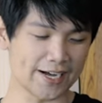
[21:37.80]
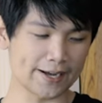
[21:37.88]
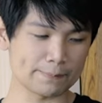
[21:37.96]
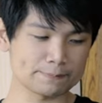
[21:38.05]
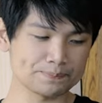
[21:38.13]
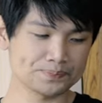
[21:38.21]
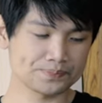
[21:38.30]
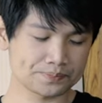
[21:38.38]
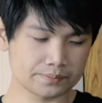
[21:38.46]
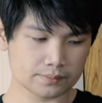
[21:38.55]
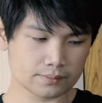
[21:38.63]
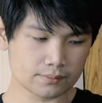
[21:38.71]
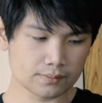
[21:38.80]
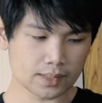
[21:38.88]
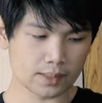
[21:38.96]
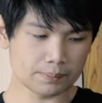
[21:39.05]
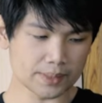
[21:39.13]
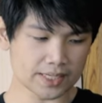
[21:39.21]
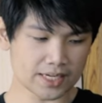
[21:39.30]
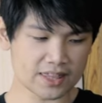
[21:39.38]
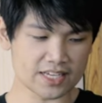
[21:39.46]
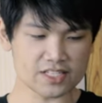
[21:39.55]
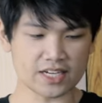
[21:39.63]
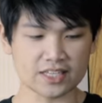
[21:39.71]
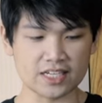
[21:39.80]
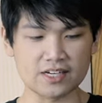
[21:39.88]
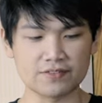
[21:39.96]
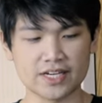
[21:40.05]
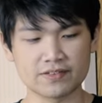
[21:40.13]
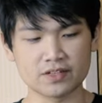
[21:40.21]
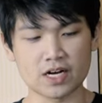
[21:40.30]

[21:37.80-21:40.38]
um, but uh, things like the innovative